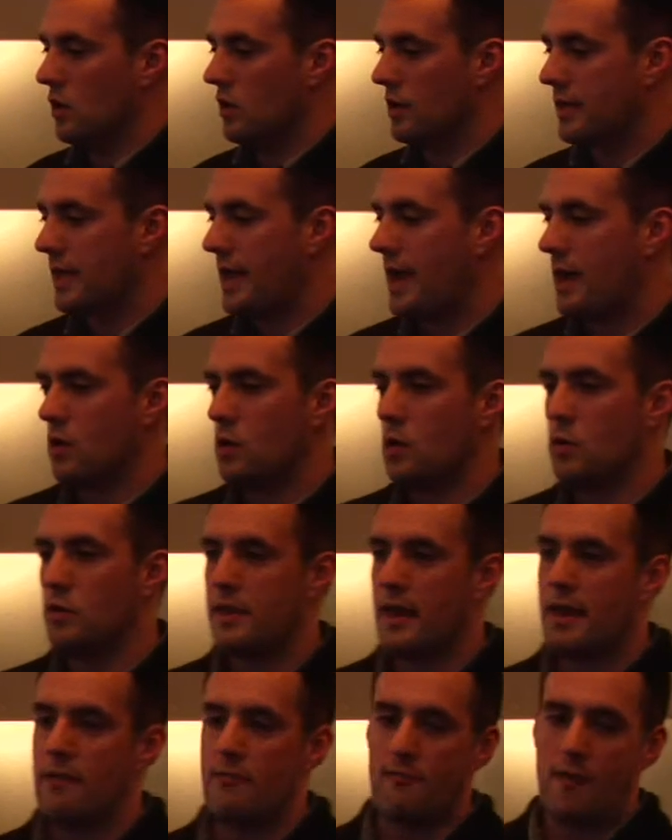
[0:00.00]
look at who
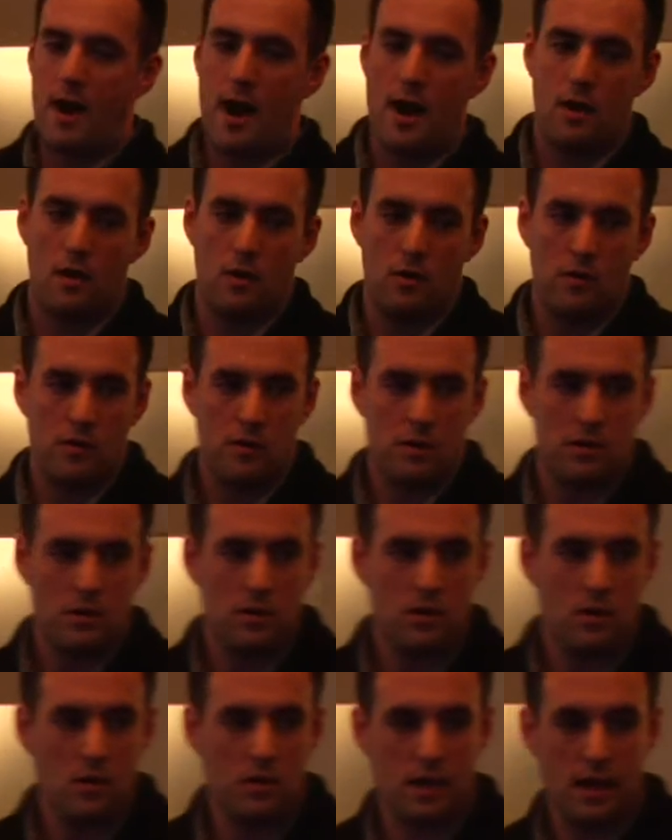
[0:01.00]
they follow.
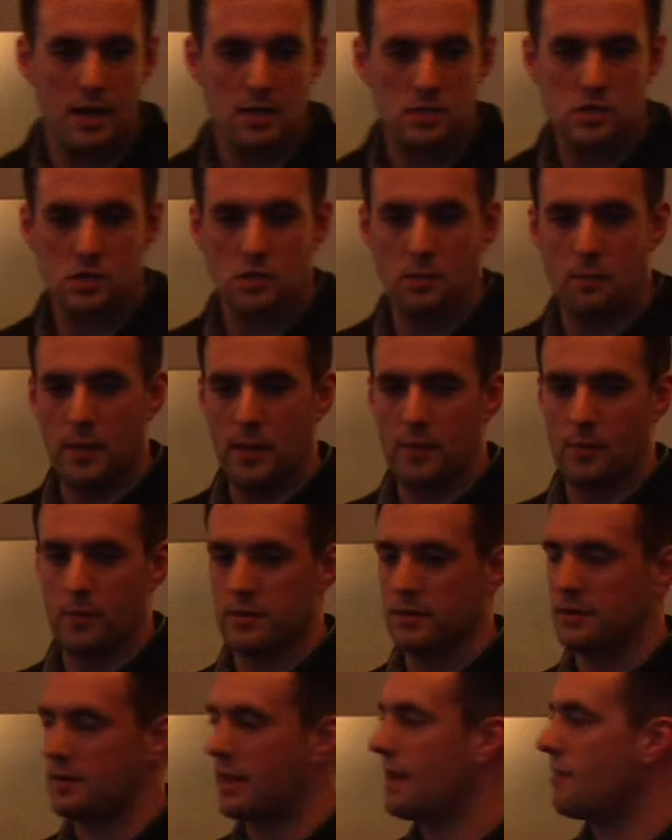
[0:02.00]
Okay, so the people
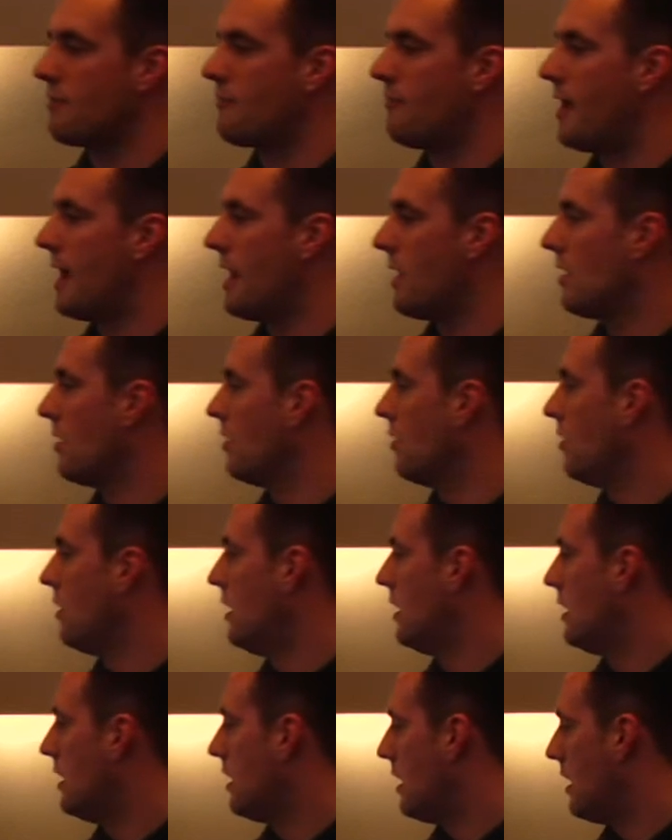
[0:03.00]
that they follow,
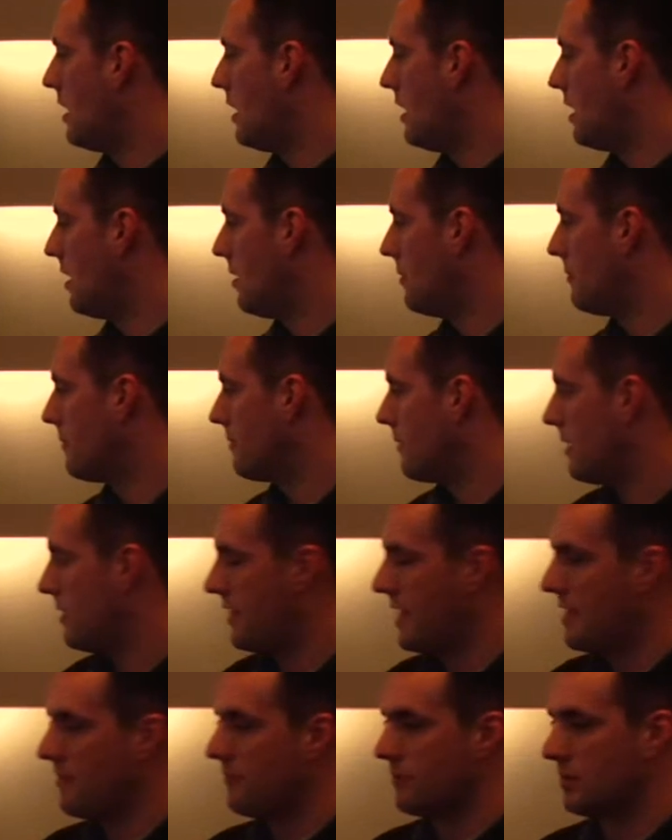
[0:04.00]

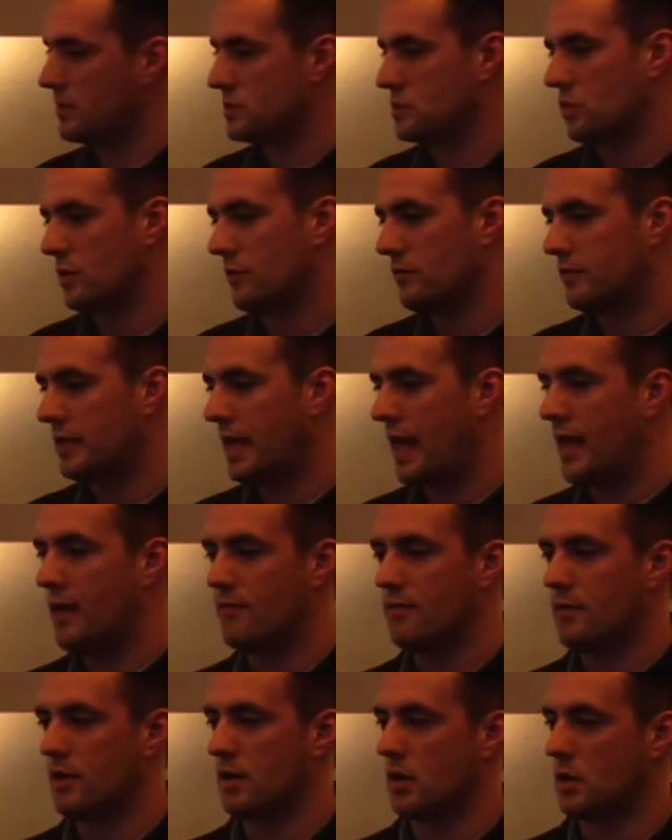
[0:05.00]
they've sort of
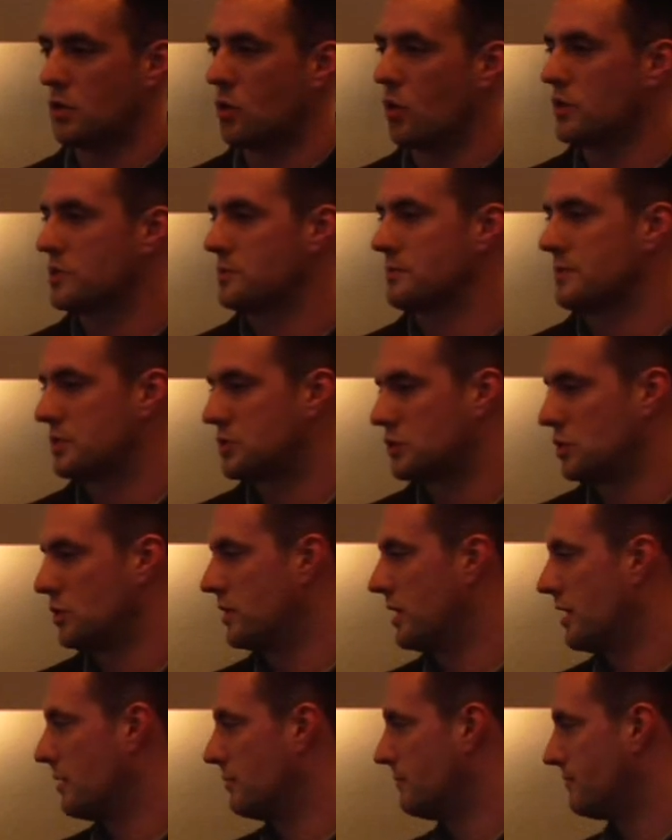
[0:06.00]
gave an endorsement to
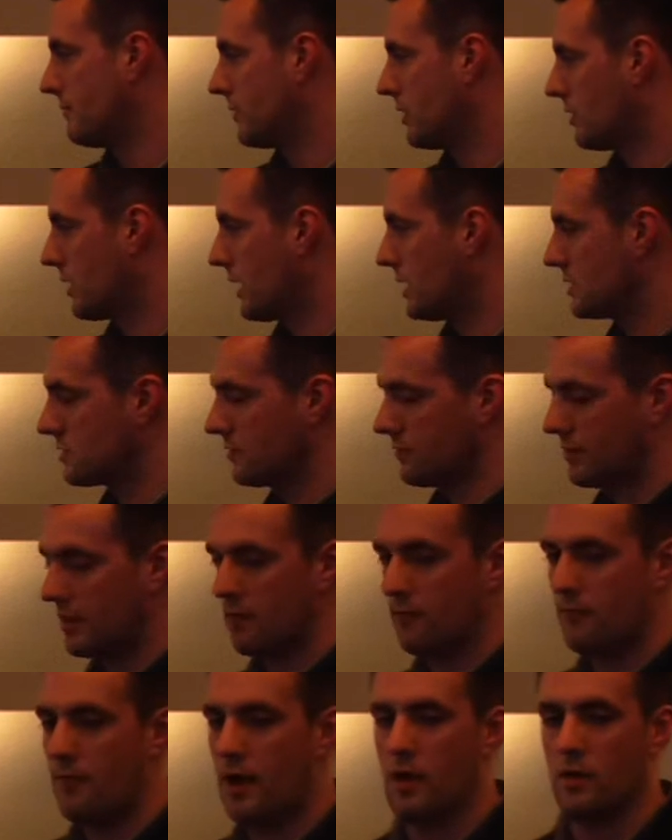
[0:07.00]
them. Okay, so if
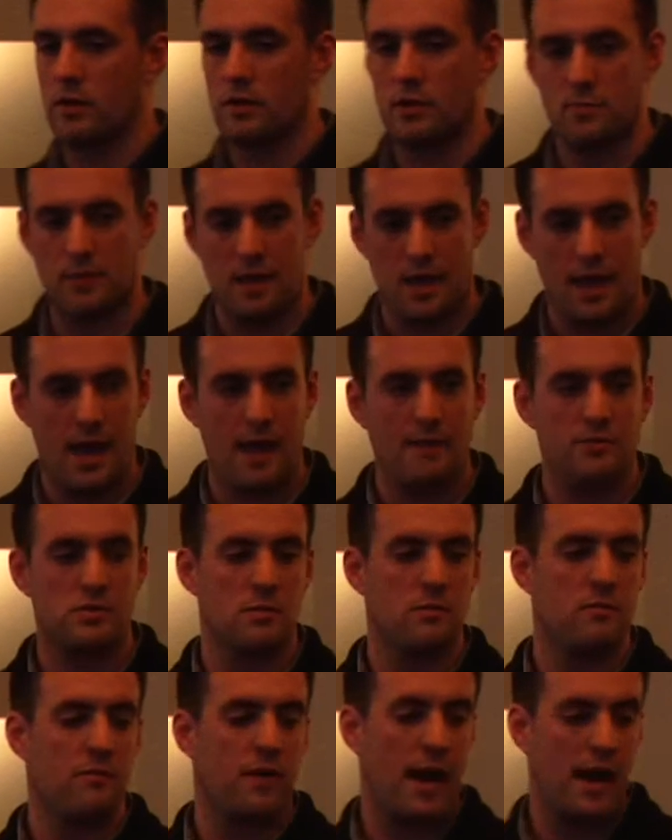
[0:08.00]
they're following them, they have
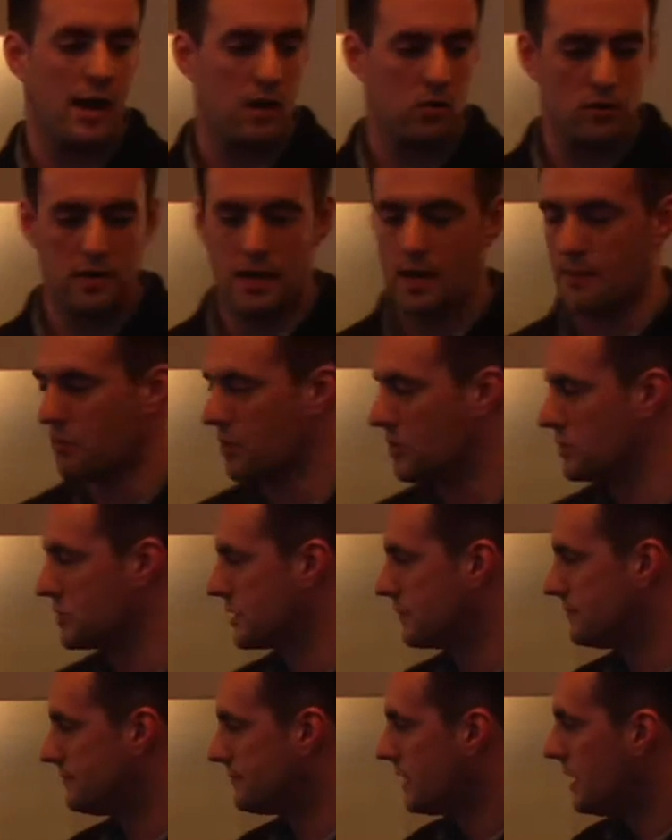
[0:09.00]
some value in that
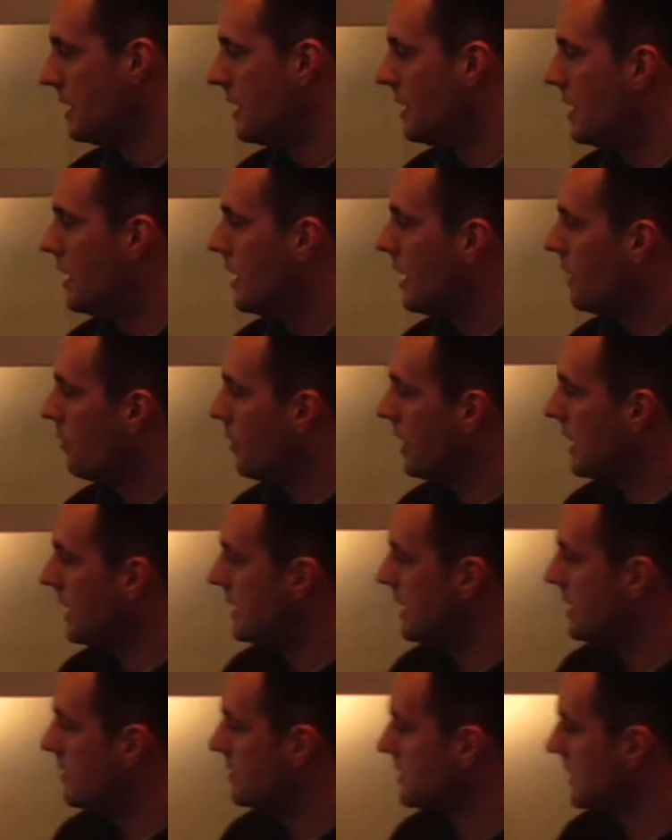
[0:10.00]
person. And what I
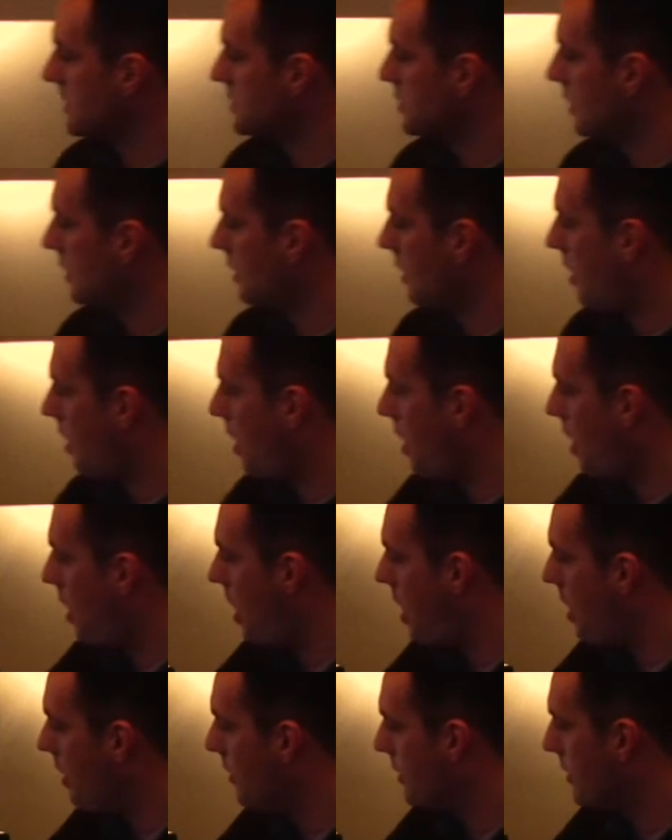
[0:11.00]
did is I took
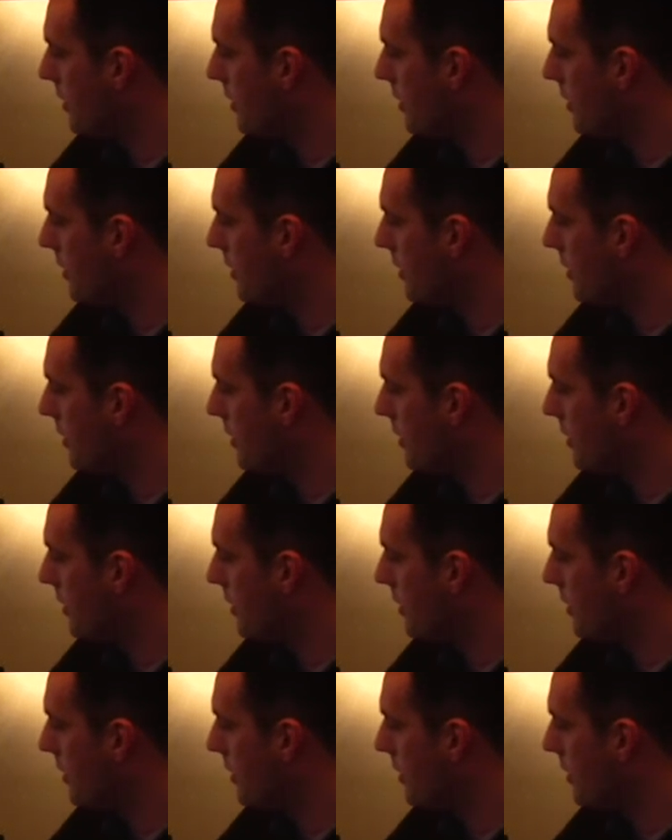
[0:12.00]
all